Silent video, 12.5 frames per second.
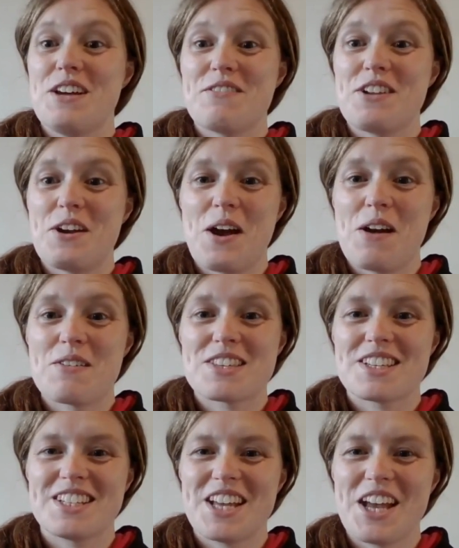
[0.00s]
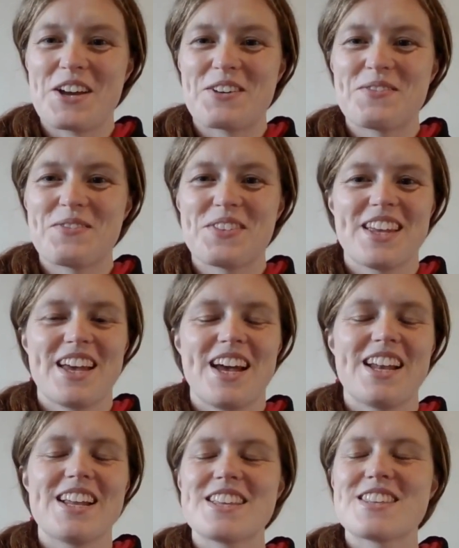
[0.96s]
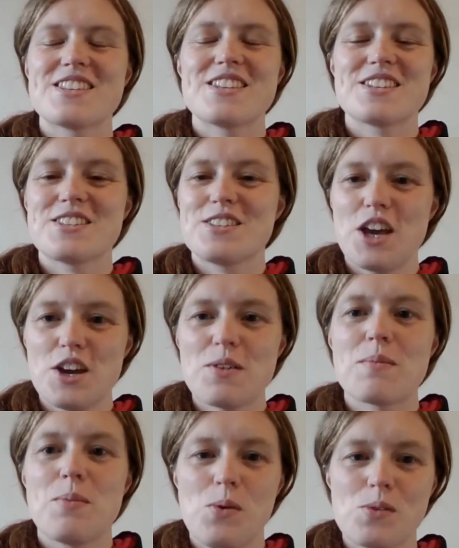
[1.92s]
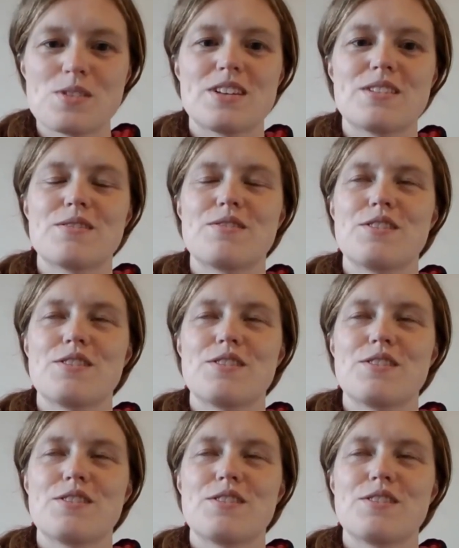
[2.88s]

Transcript: never know how it's going to go. And it's just so important